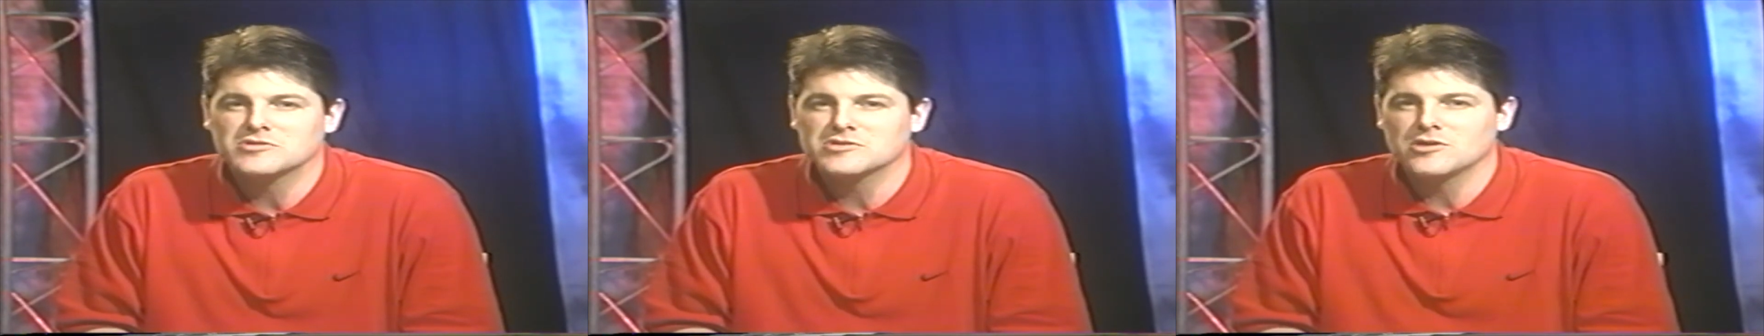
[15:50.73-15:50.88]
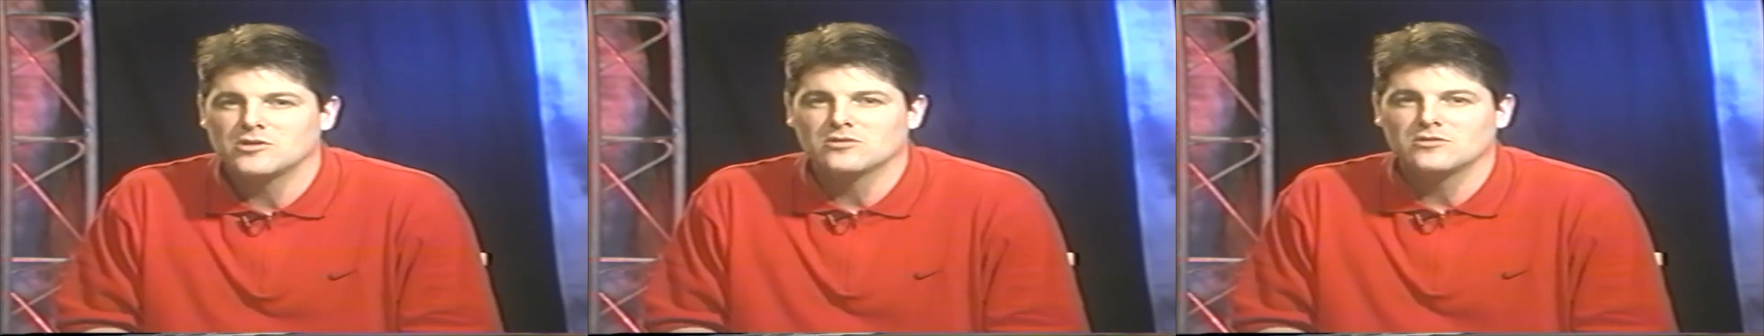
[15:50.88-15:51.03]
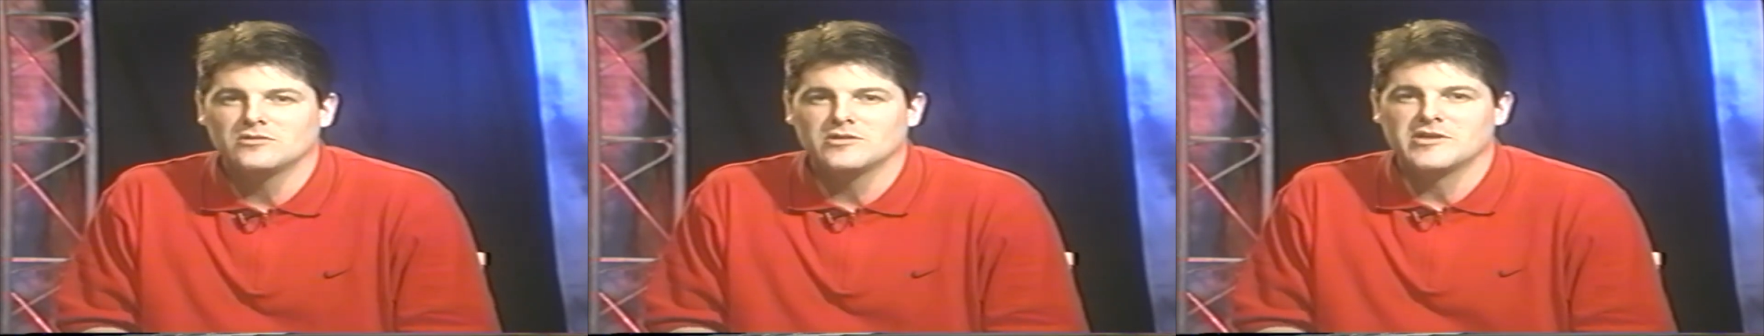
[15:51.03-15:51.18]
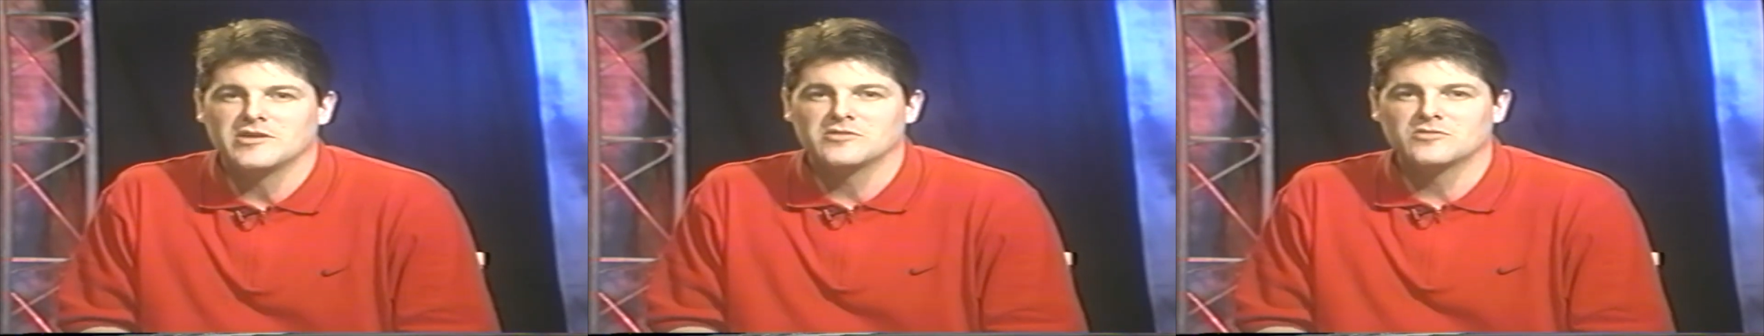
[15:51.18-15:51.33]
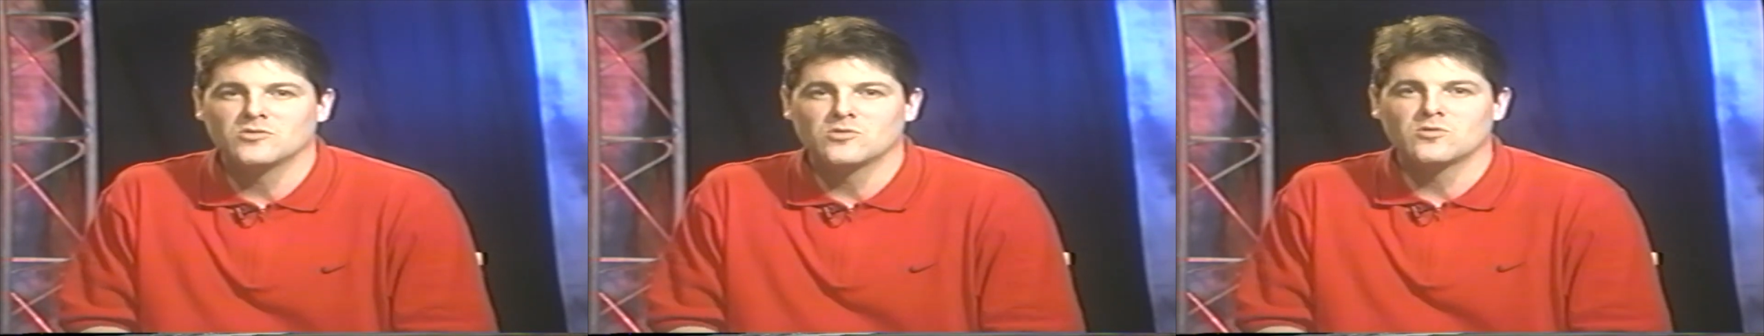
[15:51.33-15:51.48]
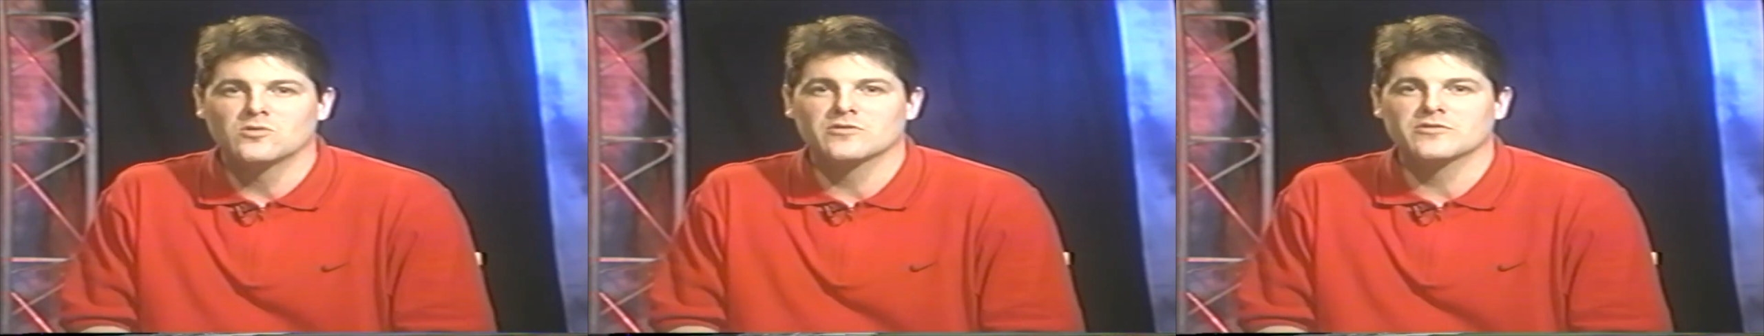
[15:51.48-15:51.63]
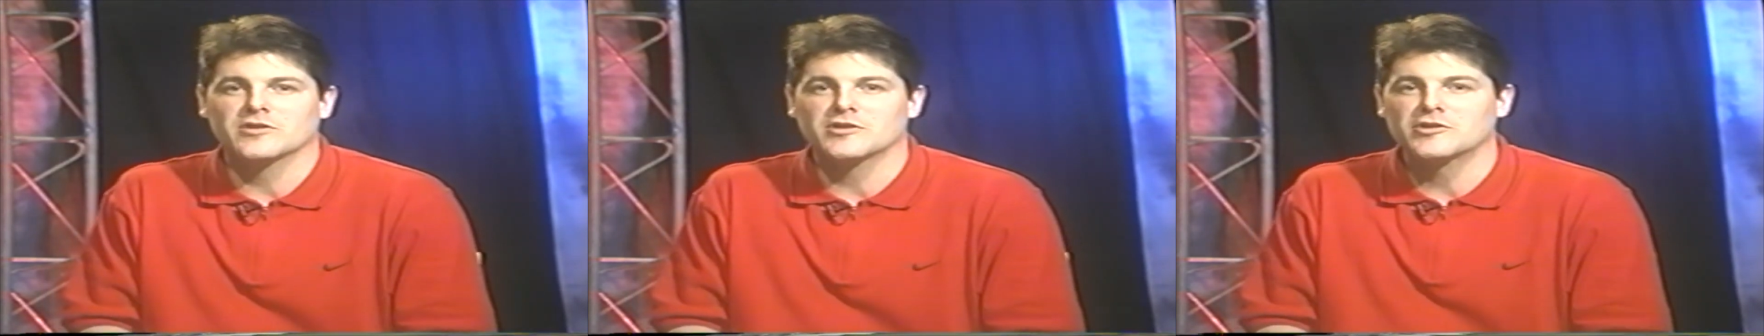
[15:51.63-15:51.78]
totally
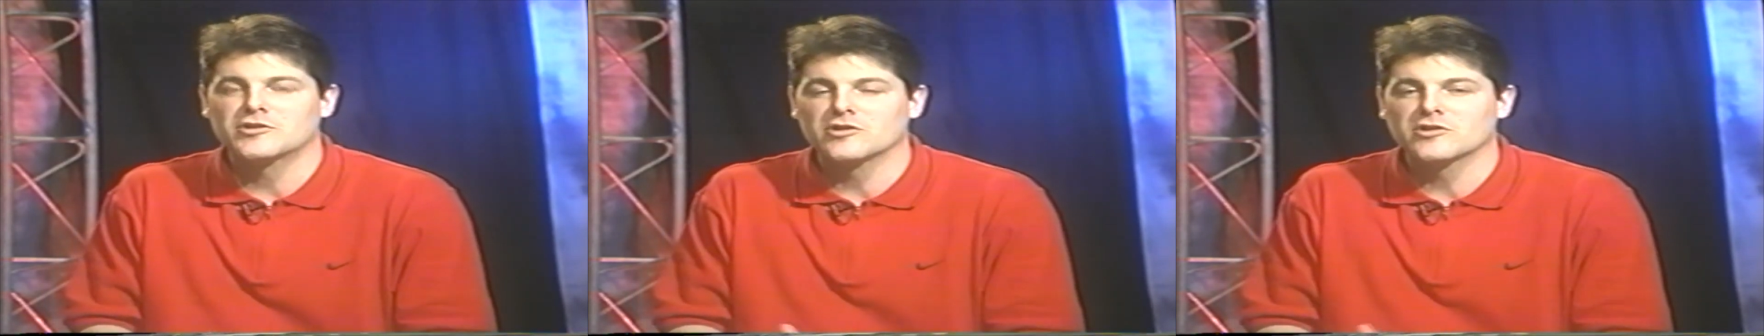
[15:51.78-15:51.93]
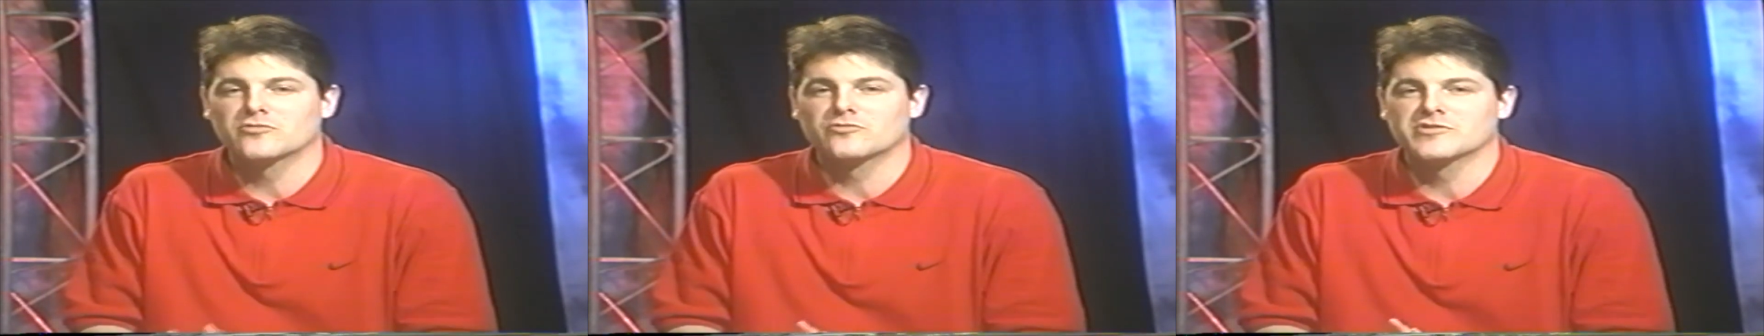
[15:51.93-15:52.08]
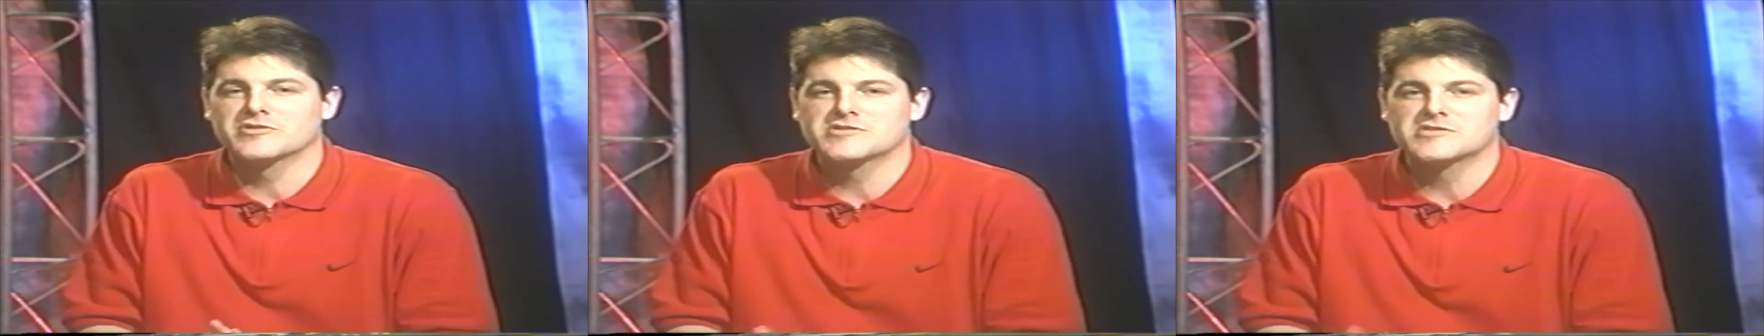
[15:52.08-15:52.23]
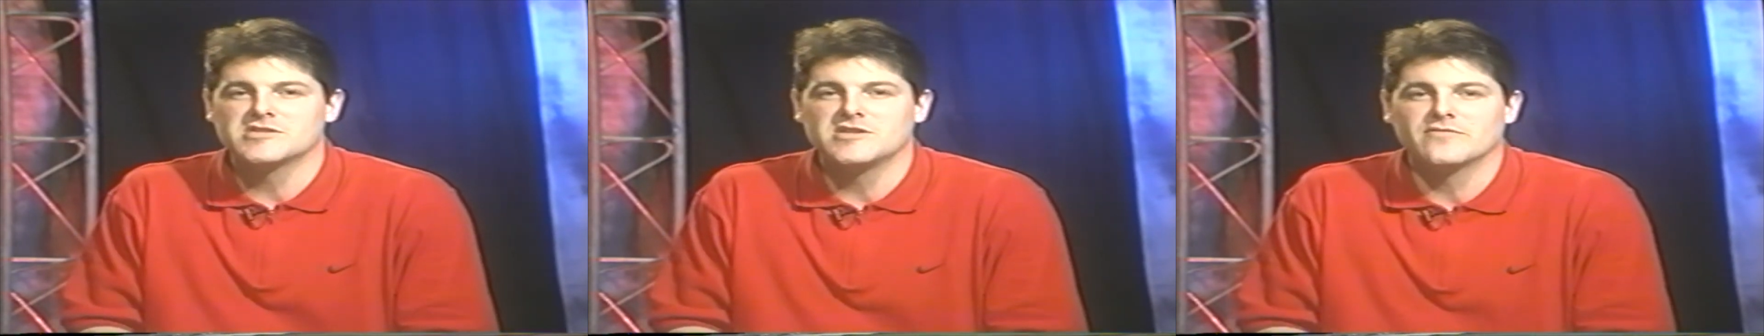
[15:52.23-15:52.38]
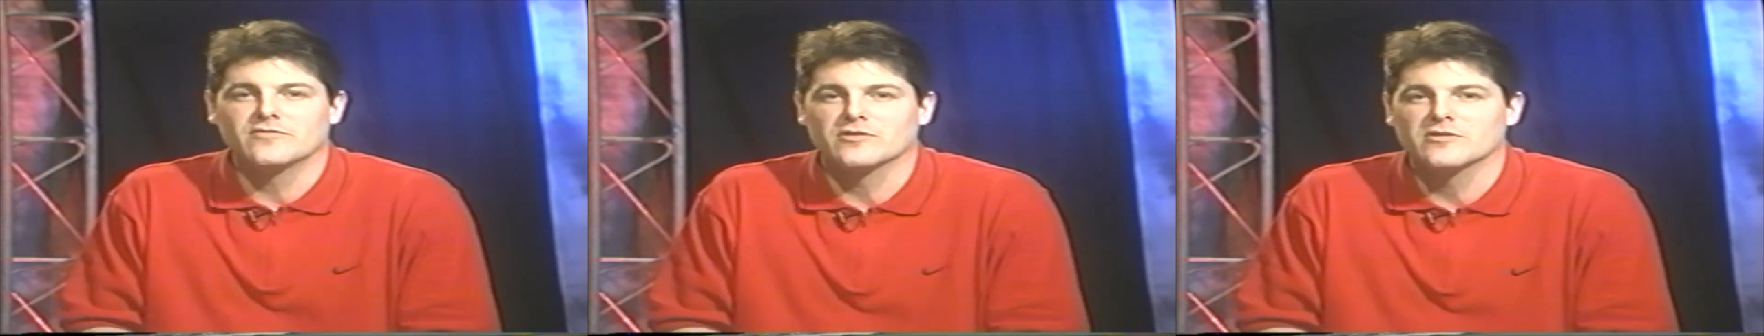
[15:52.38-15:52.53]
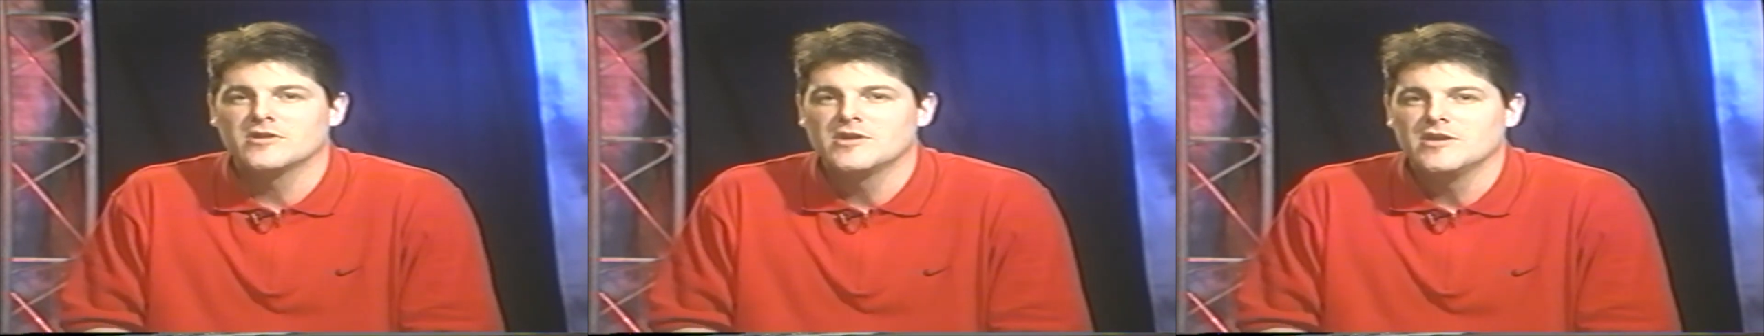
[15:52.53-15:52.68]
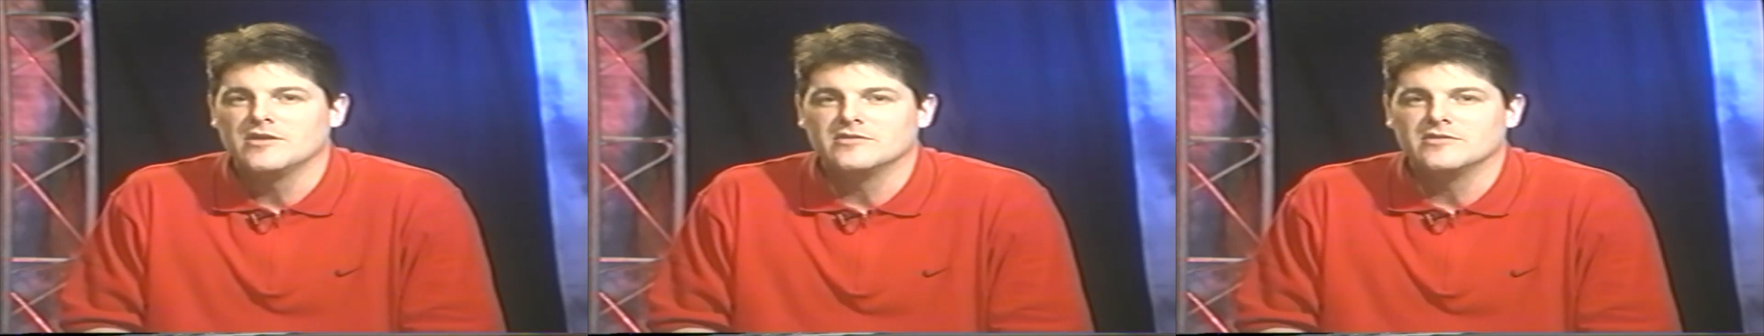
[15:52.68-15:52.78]
ignore the good receiver